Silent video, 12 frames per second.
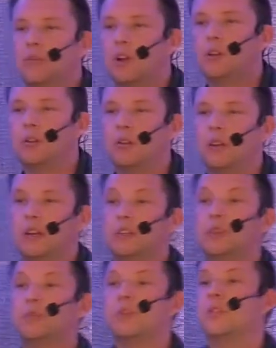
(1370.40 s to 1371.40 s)
follow
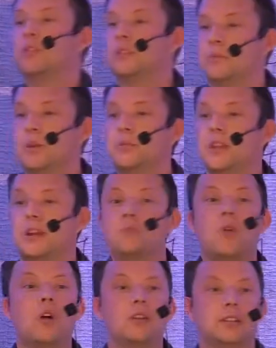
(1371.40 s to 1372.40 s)
entrepreneurs and people that are in
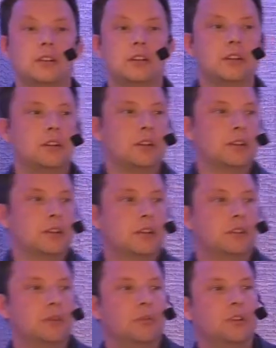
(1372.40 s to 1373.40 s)
marketing and
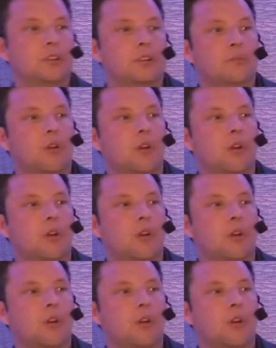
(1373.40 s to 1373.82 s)
entrepreneurs in